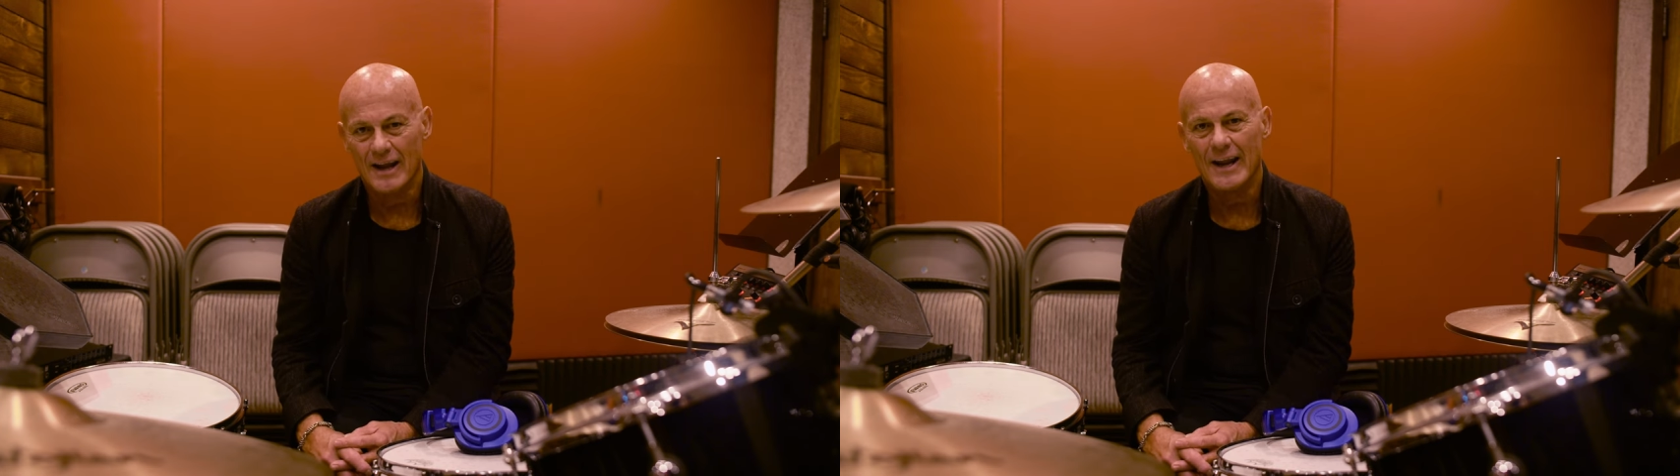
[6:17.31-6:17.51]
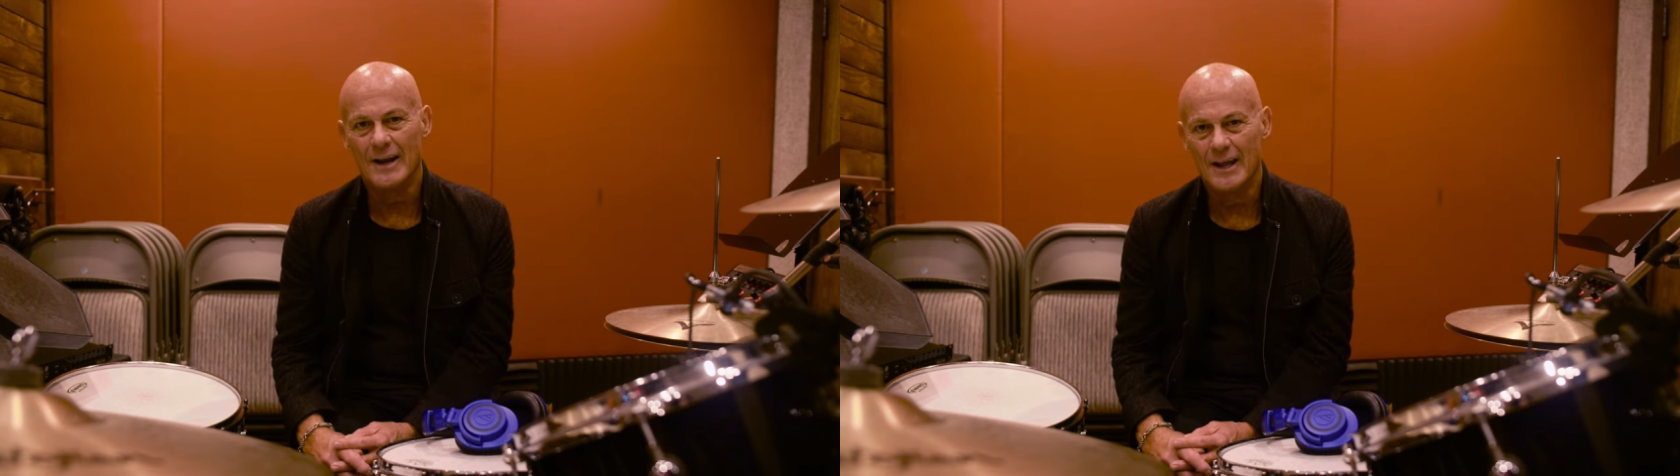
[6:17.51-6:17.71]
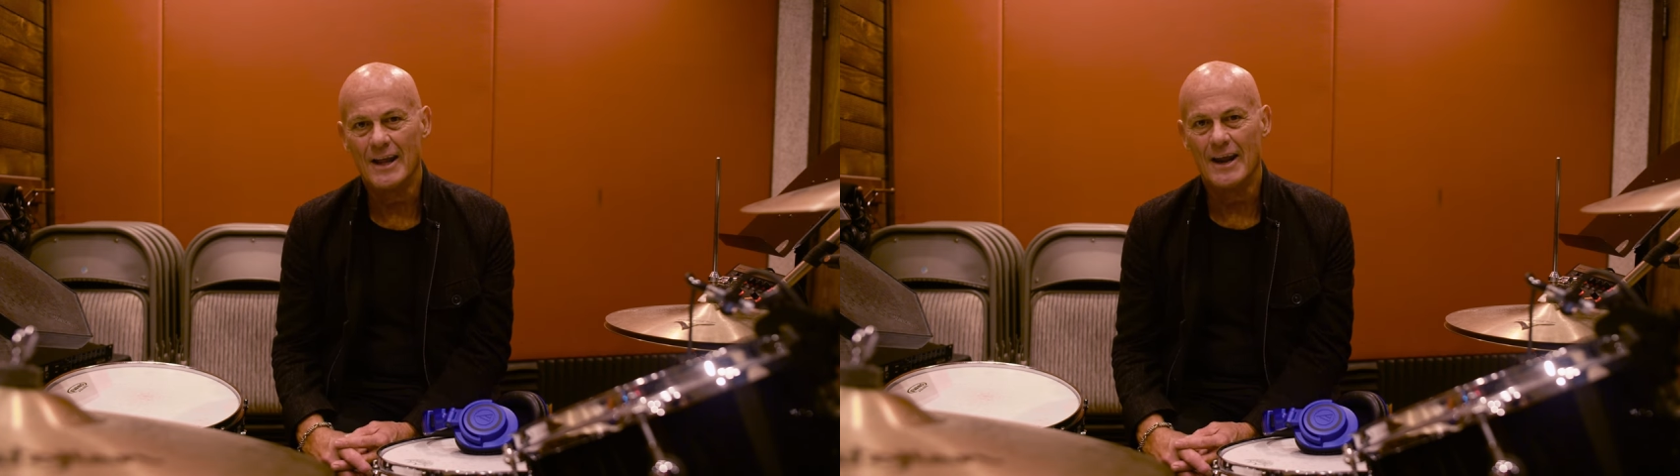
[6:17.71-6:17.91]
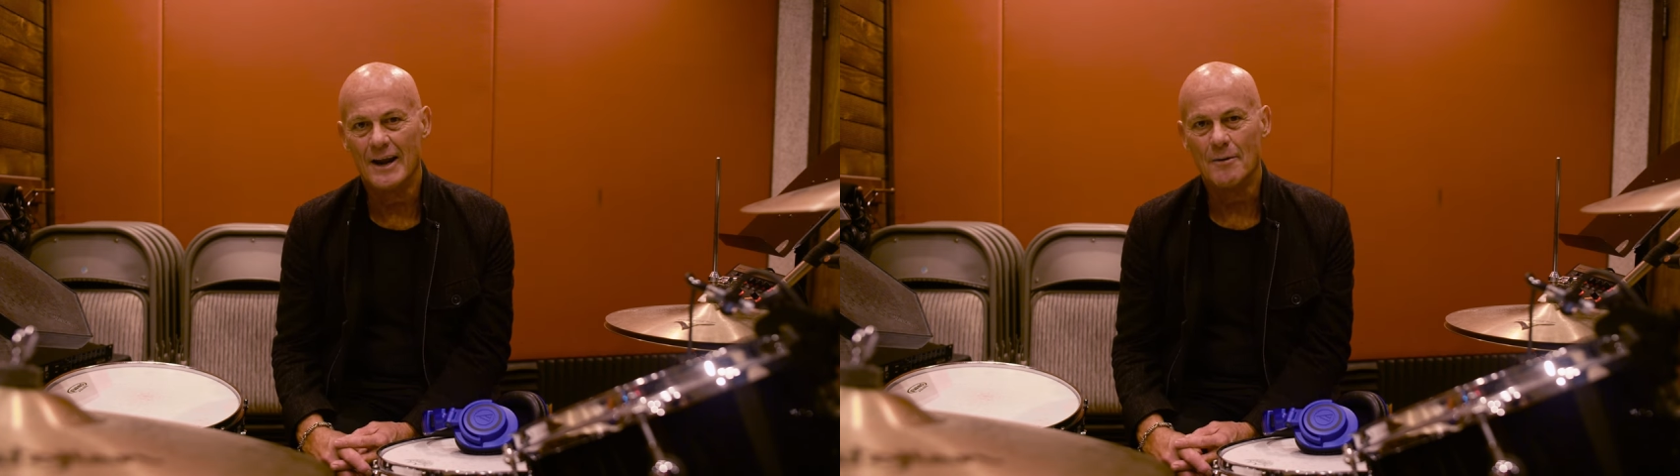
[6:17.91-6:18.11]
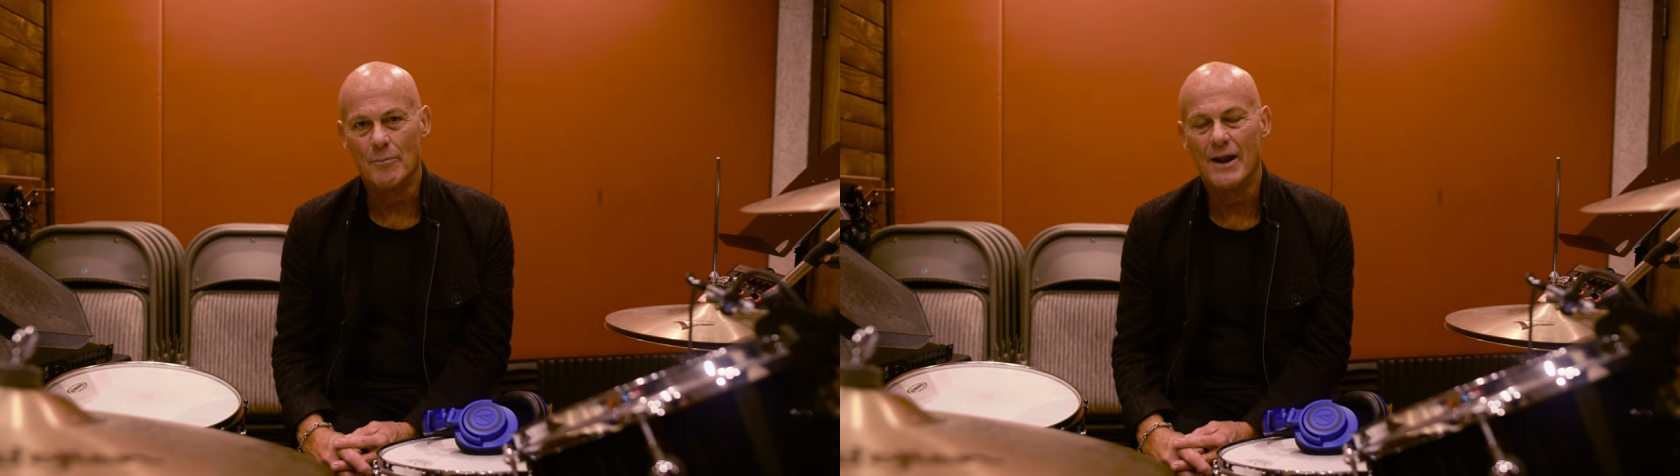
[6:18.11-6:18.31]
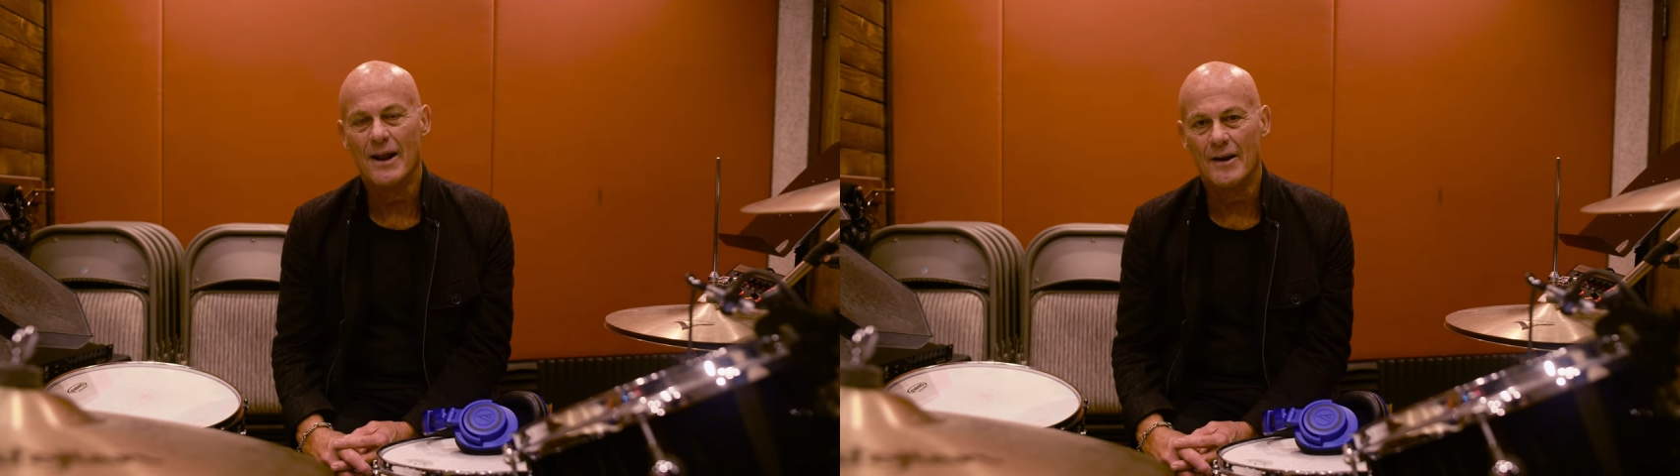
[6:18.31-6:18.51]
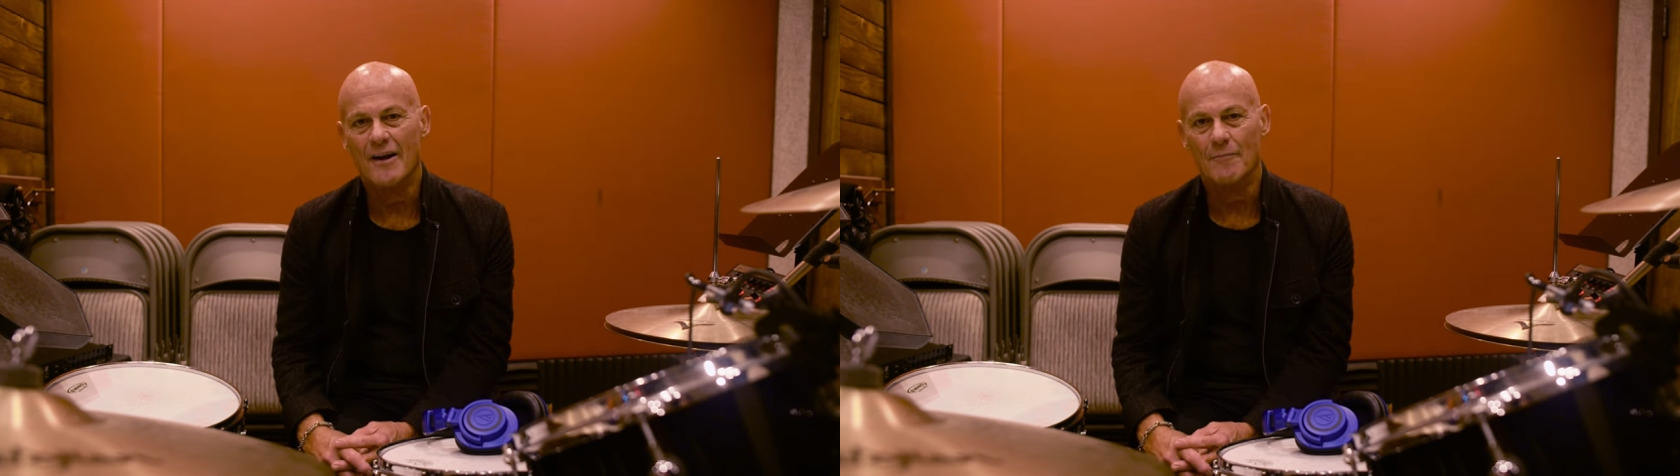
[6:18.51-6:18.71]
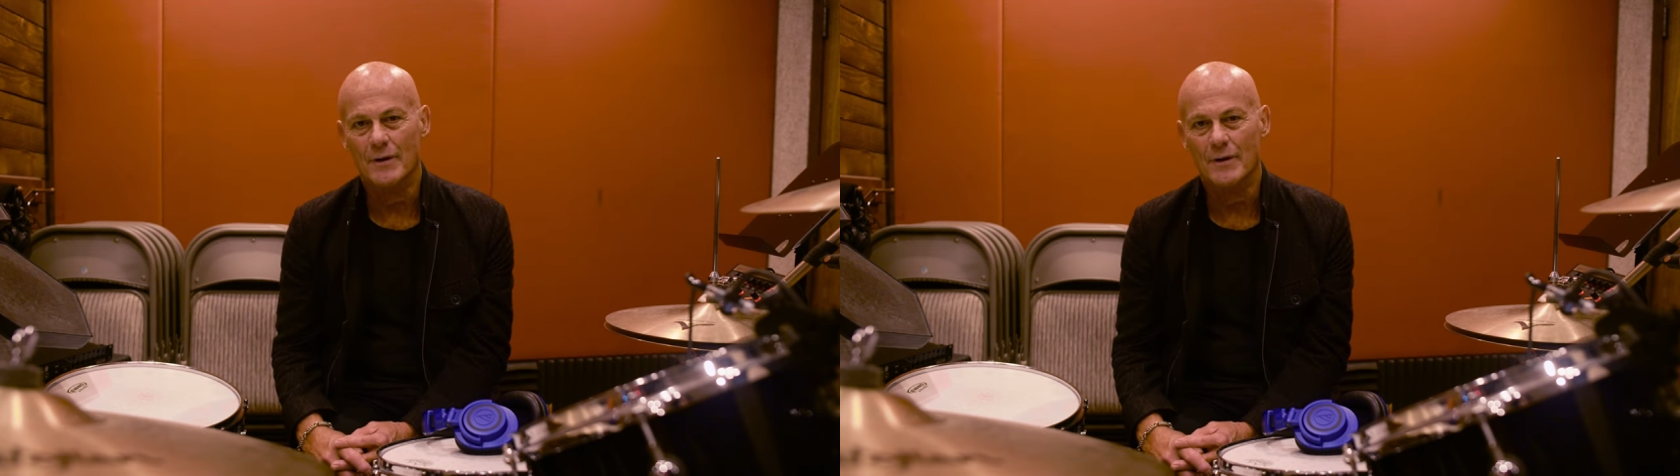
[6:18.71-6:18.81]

any, any band I've